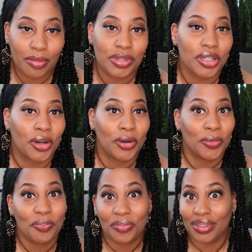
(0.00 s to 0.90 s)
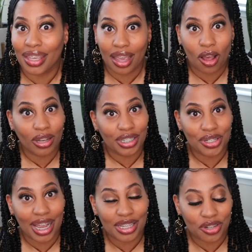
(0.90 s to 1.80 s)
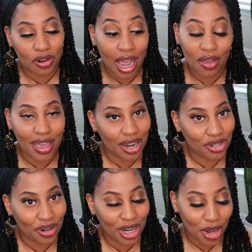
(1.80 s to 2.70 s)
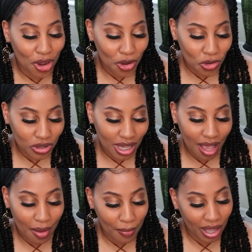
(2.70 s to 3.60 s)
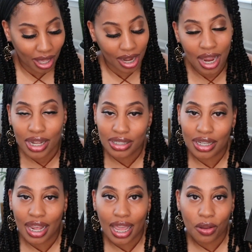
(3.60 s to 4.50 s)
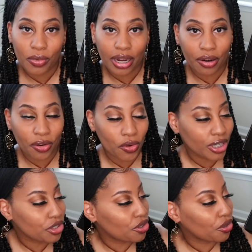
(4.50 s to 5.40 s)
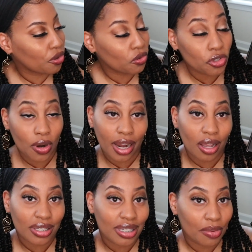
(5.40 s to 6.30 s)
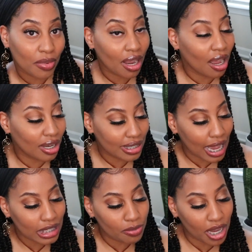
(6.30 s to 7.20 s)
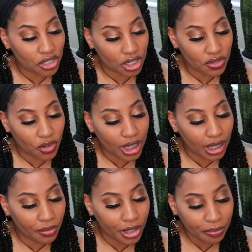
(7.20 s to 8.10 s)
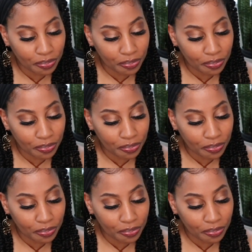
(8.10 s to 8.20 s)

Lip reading: So yeah, I'll let you guys know how that journey goes. But today we are going to try on some contacts by Just4Kira.